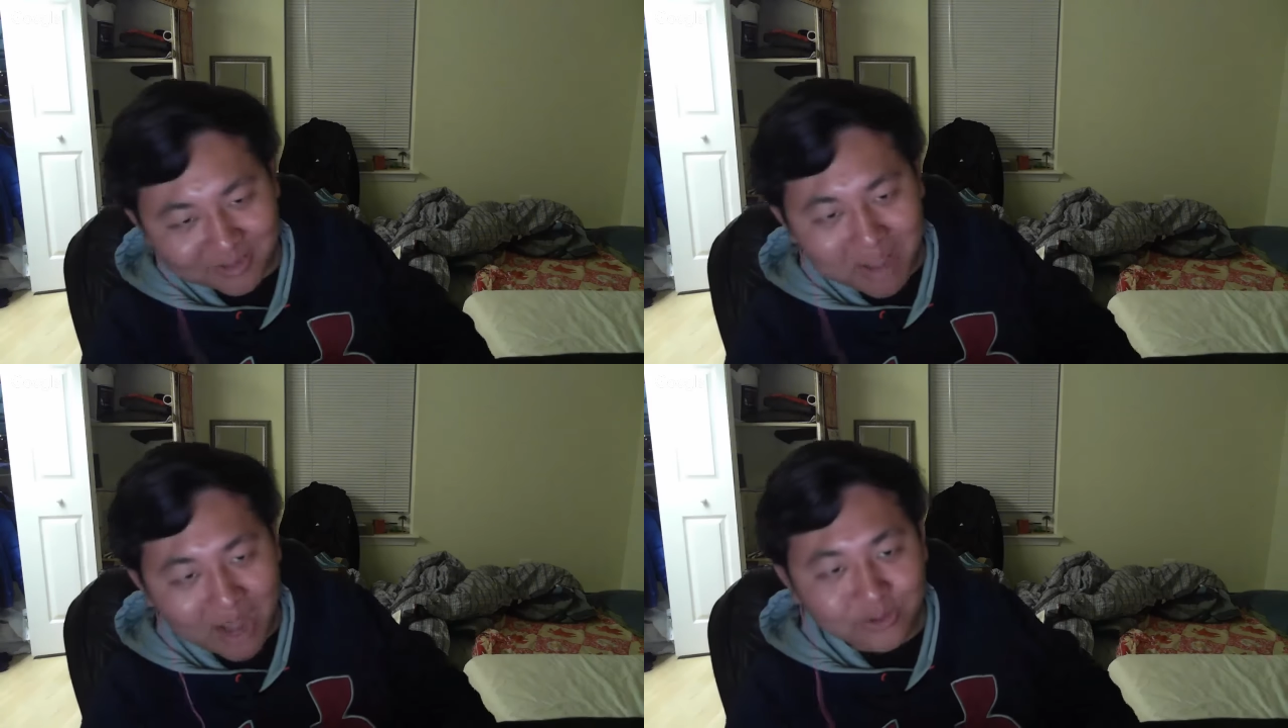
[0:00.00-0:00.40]

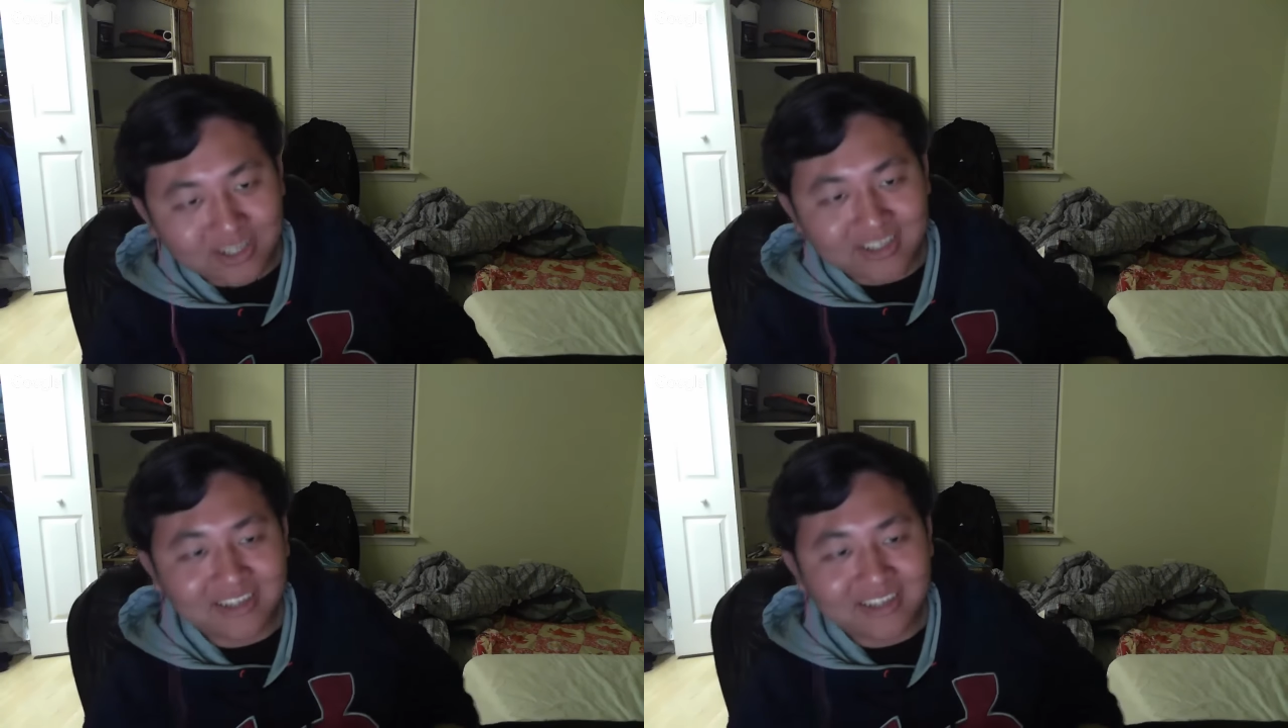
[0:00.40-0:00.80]
mountain
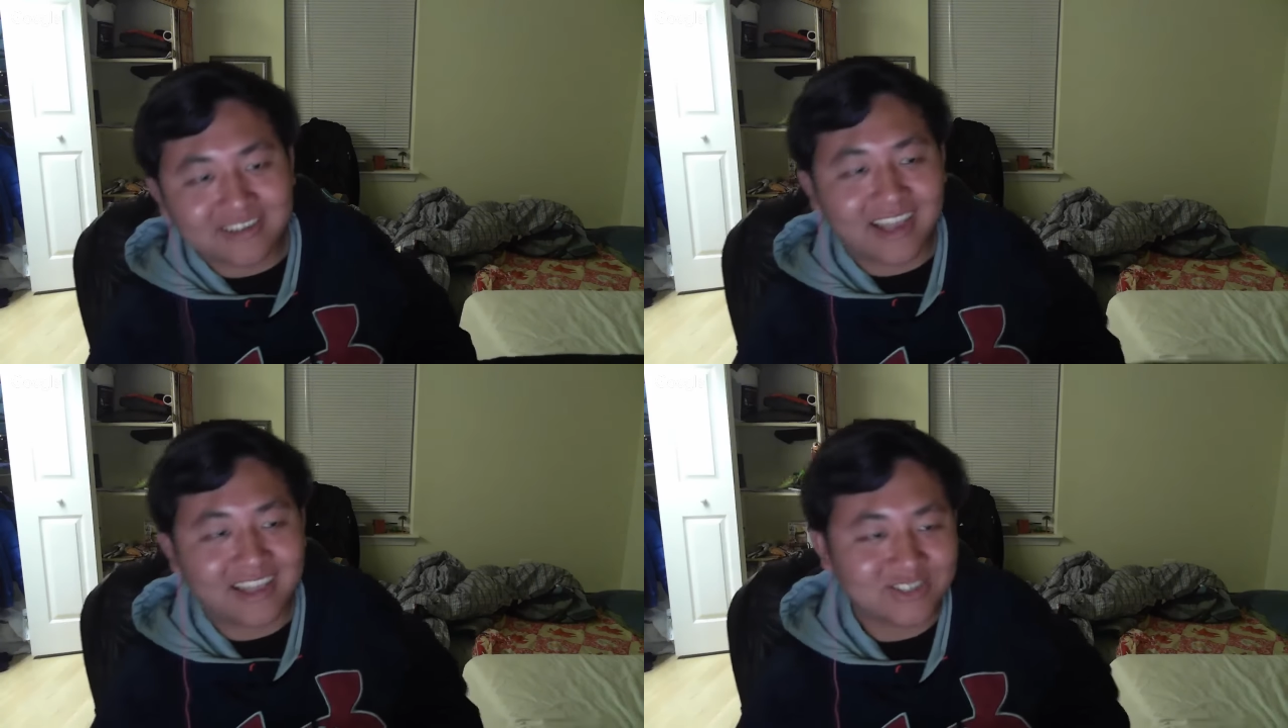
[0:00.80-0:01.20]

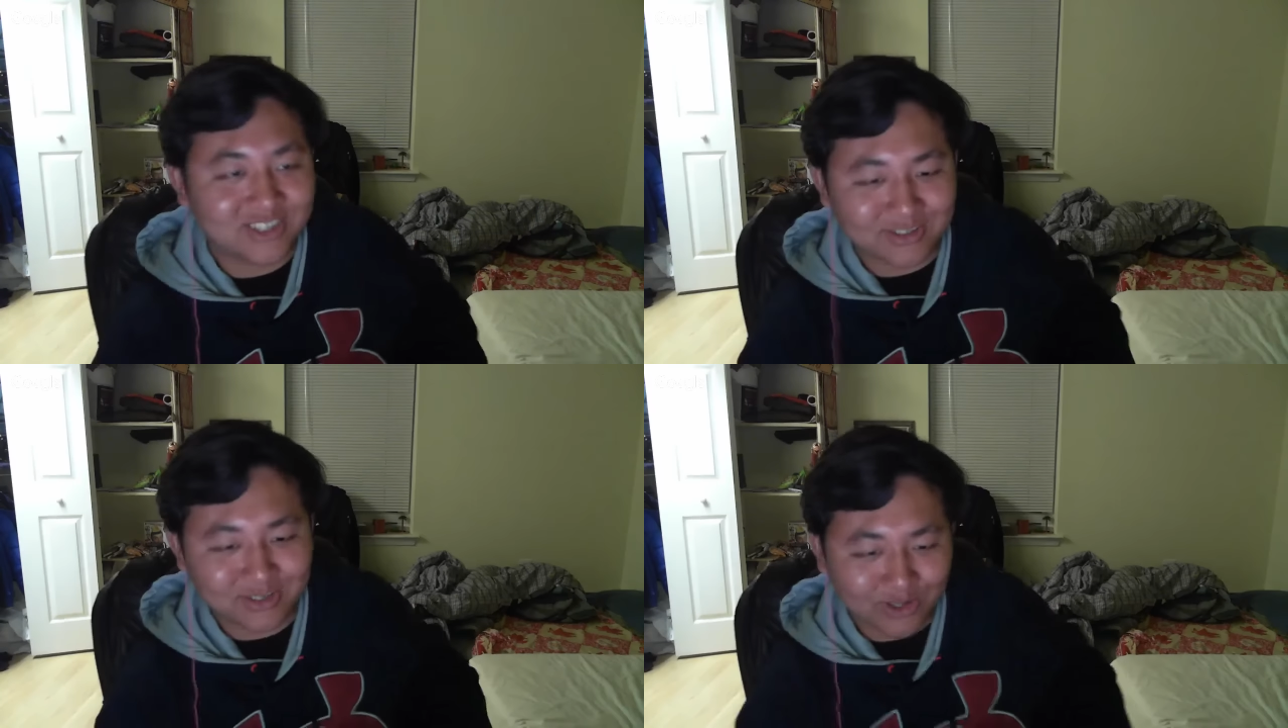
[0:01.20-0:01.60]
internet
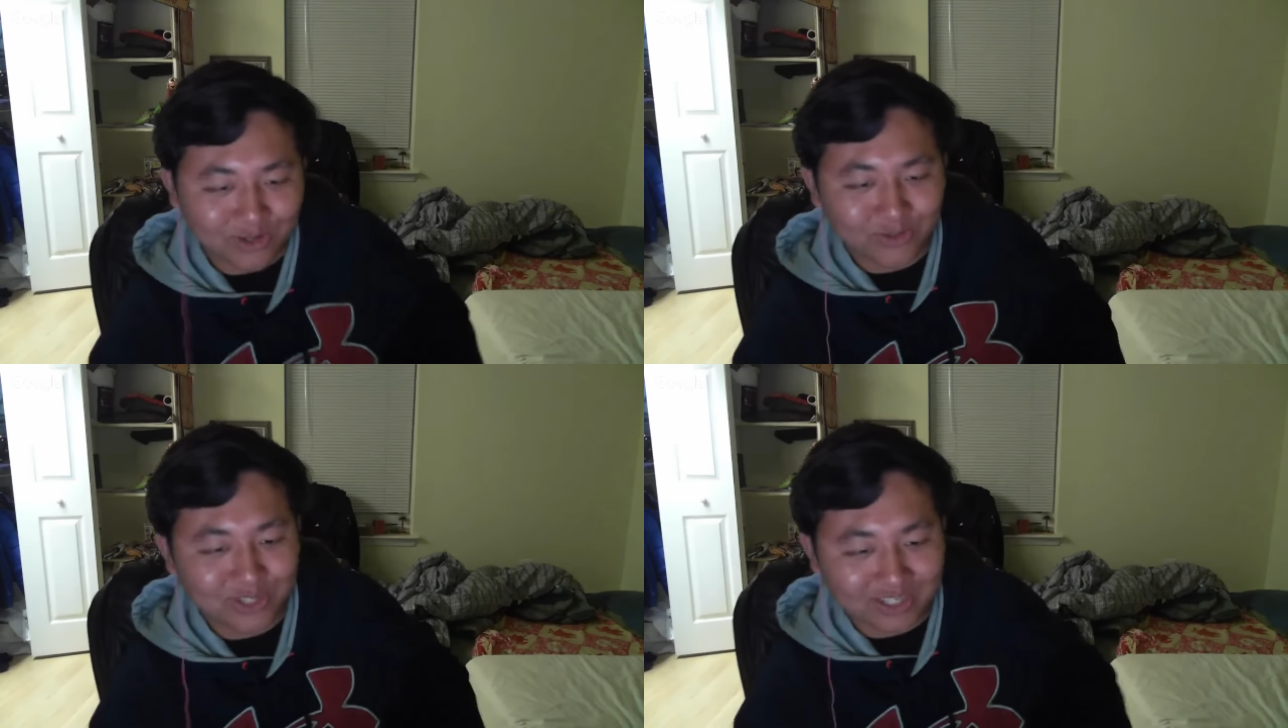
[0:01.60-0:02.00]
just you know
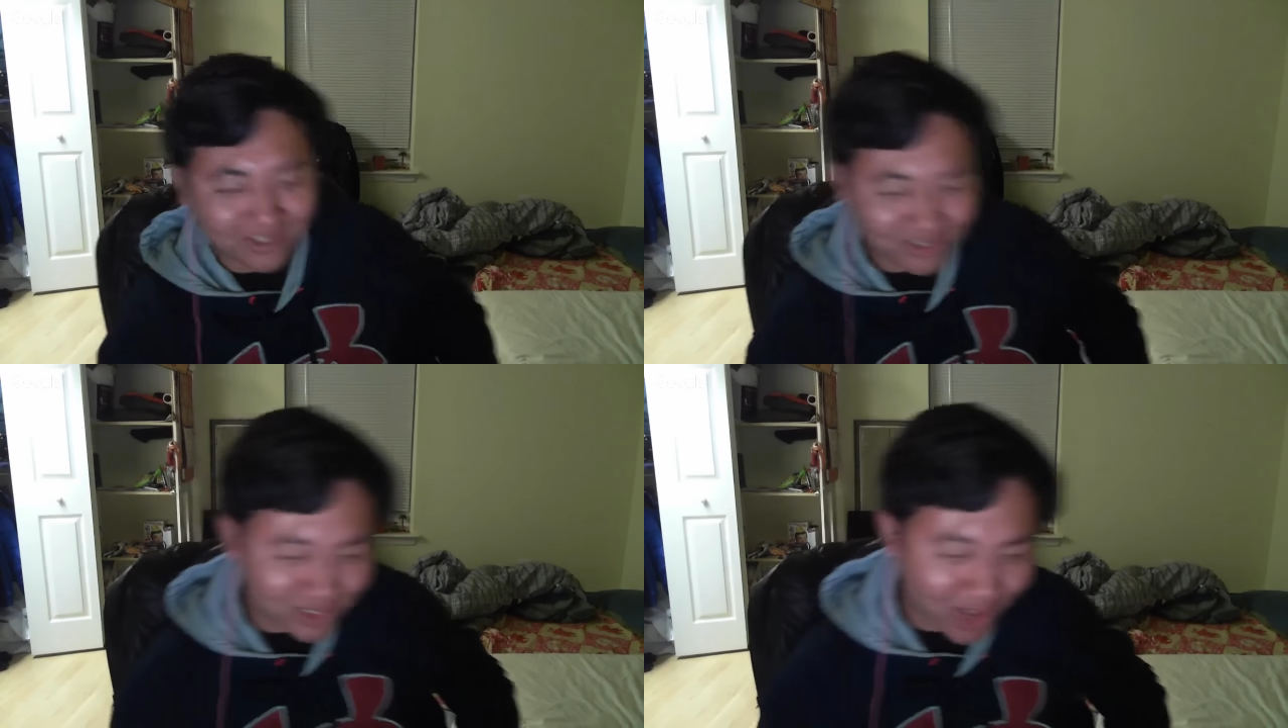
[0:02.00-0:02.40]
suddenly
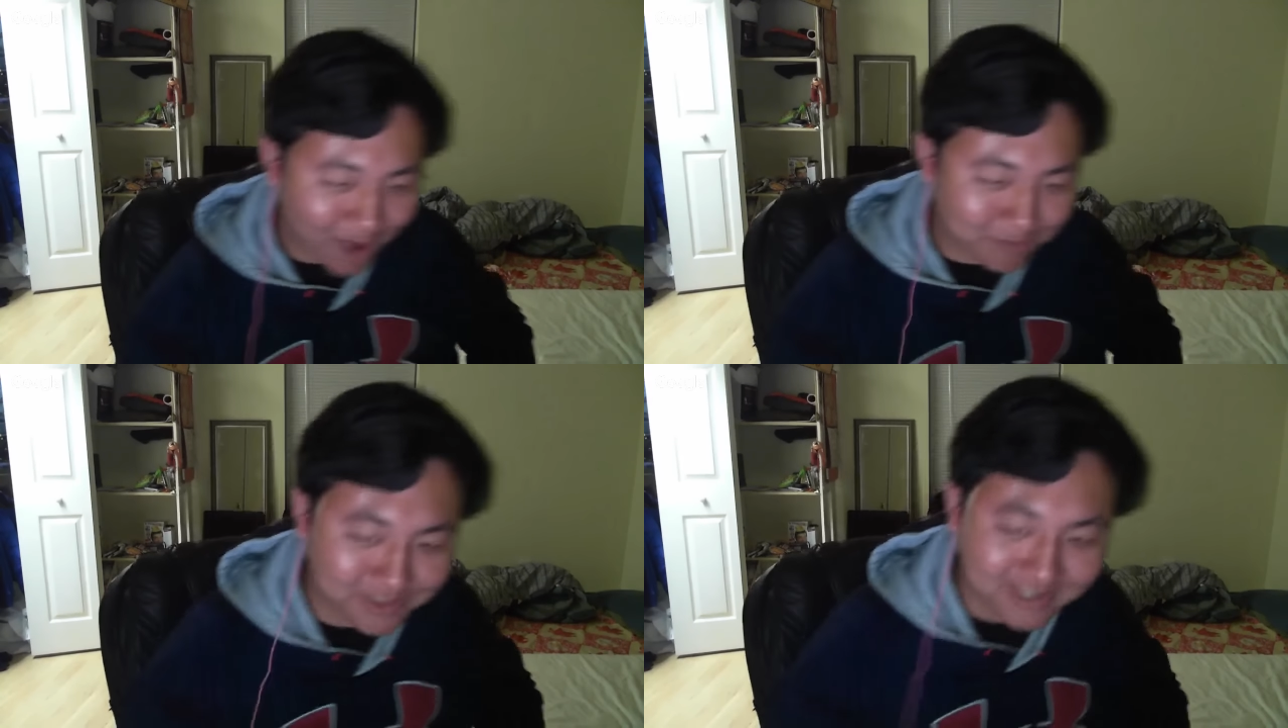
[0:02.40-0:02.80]

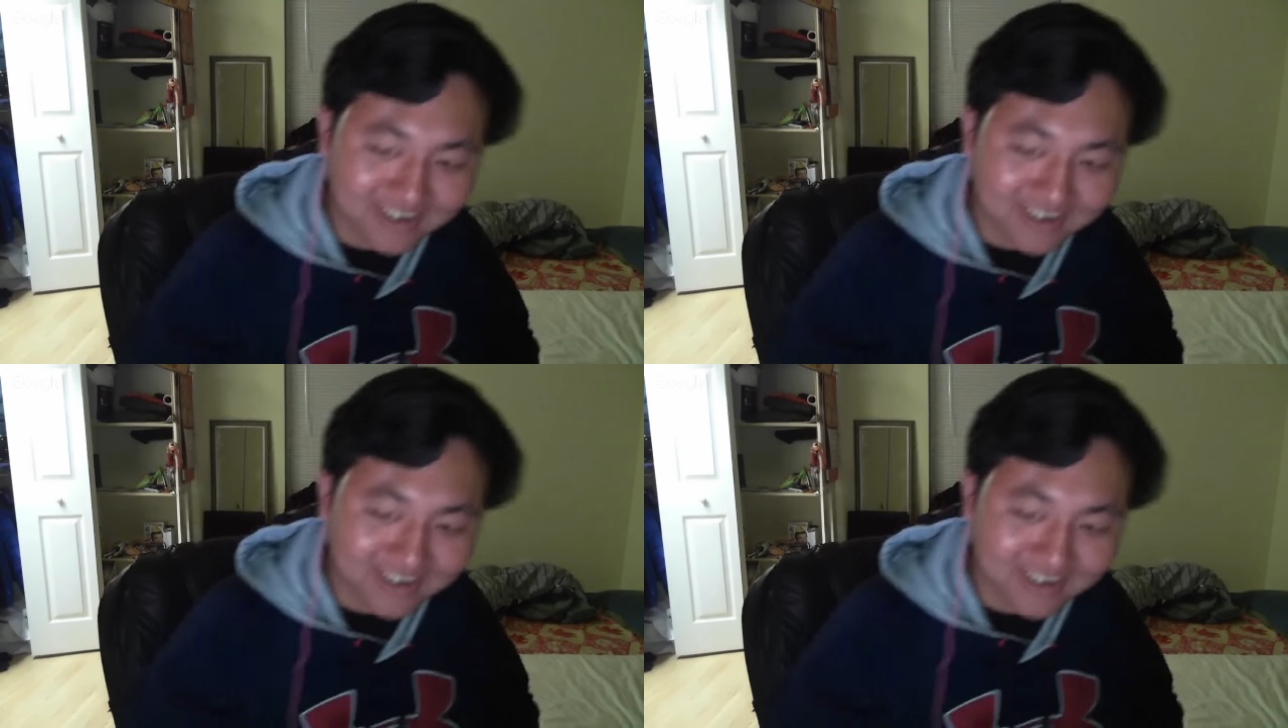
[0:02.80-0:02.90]
stopped.